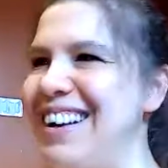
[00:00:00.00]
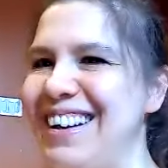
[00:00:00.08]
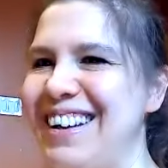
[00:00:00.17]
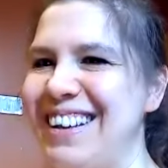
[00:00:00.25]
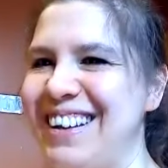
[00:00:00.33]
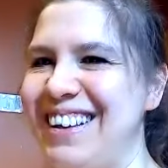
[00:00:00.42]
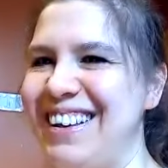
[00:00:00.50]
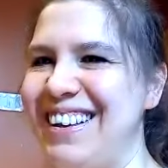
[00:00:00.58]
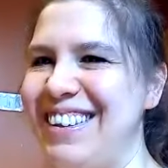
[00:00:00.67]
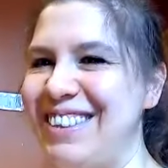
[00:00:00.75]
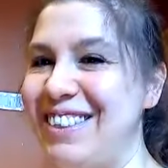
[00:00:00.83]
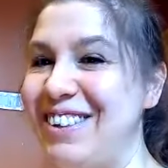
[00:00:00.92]
it
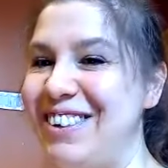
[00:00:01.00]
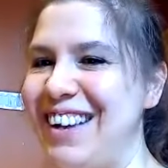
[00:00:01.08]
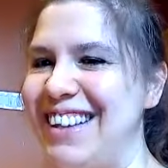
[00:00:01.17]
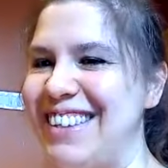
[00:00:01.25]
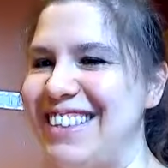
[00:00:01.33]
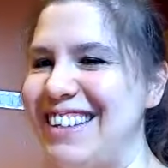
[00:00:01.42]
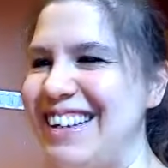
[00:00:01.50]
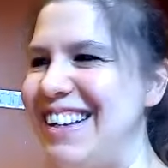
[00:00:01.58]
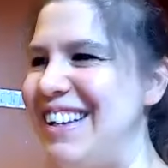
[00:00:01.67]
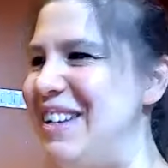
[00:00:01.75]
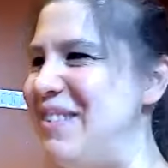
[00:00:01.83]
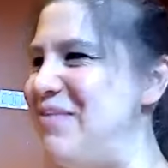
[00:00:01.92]
was a little nuts.
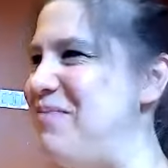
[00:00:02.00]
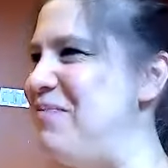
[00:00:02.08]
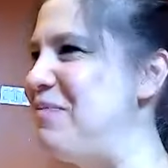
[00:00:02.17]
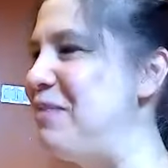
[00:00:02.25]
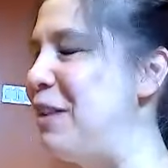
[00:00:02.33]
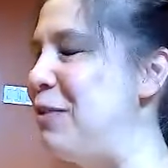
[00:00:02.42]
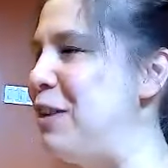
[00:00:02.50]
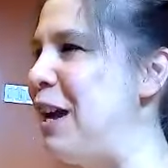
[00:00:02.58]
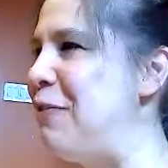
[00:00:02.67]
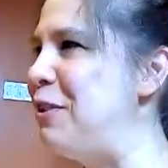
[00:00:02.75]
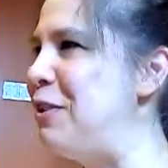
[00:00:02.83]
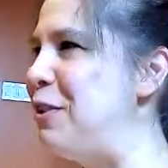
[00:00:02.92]
That's what you
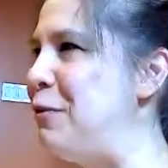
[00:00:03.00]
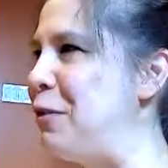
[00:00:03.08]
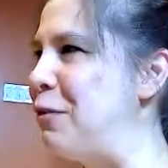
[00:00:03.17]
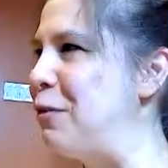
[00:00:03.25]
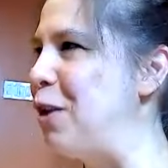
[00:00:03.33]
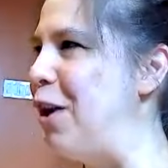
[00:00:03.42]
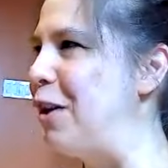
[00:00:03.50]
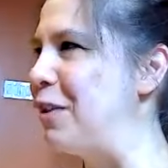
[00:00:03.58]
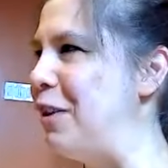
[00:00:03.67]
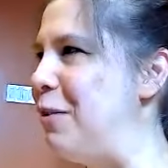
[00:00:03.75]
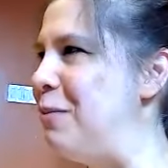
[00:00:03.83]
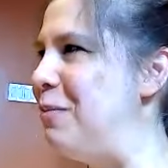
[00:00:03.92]
have to do for frog
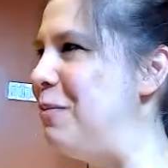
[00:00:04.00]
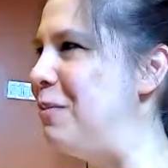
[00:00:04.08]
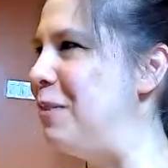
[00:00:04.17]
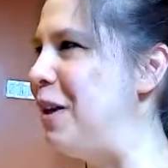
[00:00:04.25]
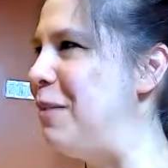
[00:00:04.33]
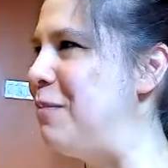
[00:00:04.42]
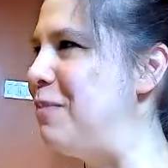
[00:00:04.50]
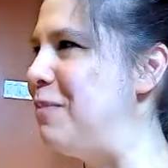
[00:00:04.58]
though, right?